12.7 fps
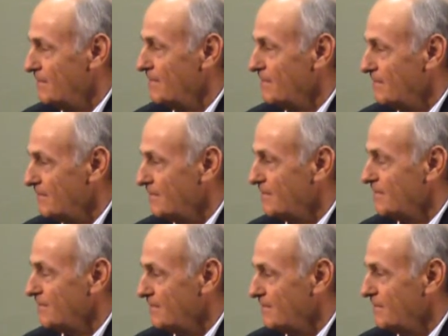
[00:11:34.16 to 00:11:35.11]

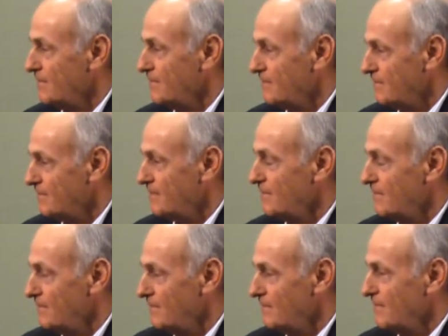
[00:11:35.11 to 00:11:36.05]

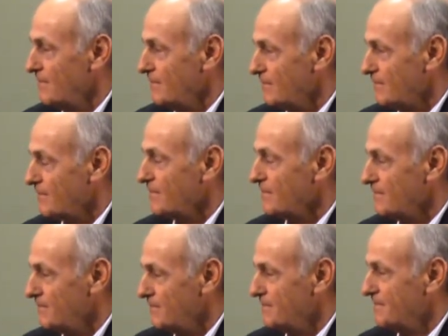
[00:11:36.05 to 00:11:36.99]

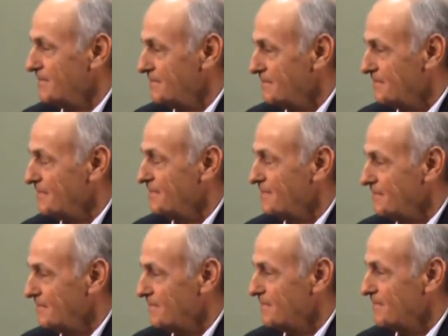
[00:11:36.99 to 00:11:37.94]

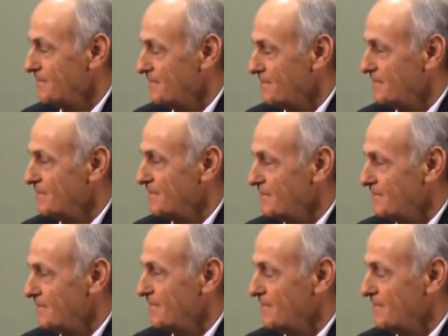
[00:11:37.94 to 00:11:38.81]
No words are spoken by the person on screen.